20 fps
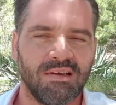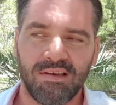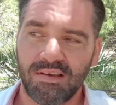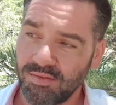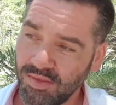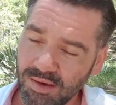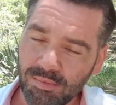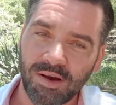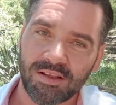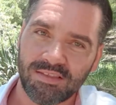
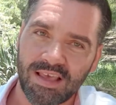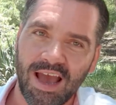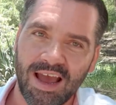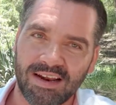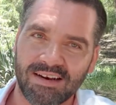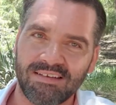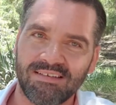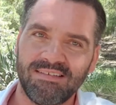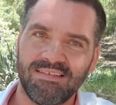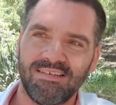Think about
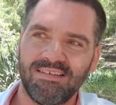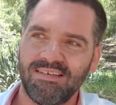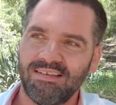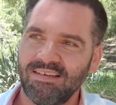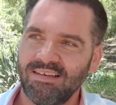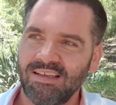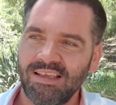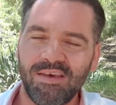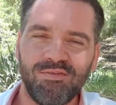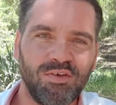that.
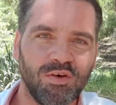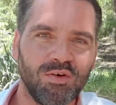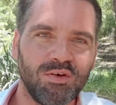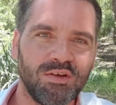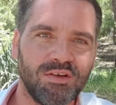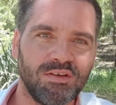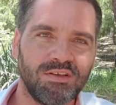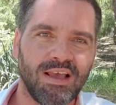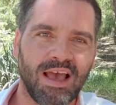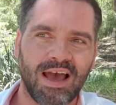If
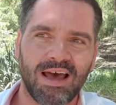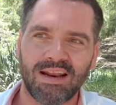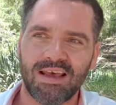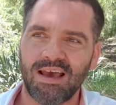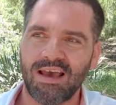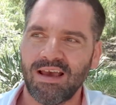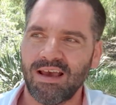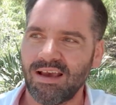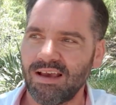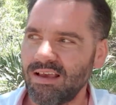
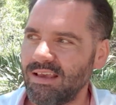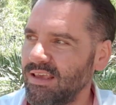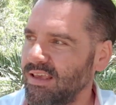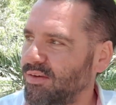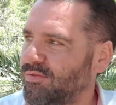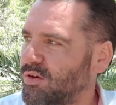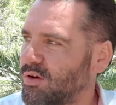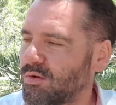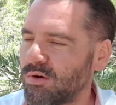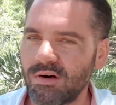
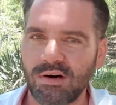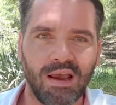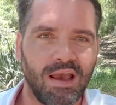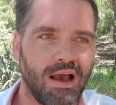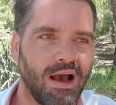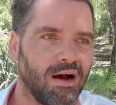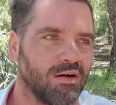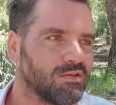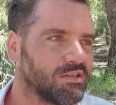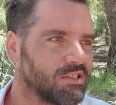you were
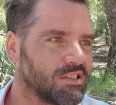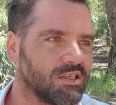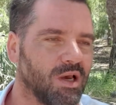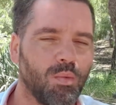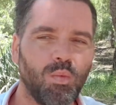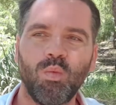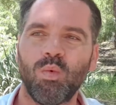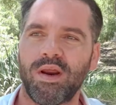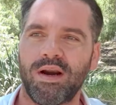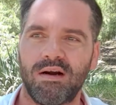out
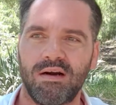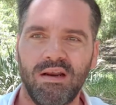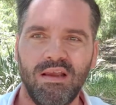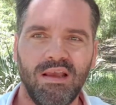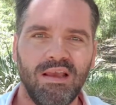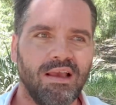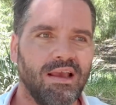somewhere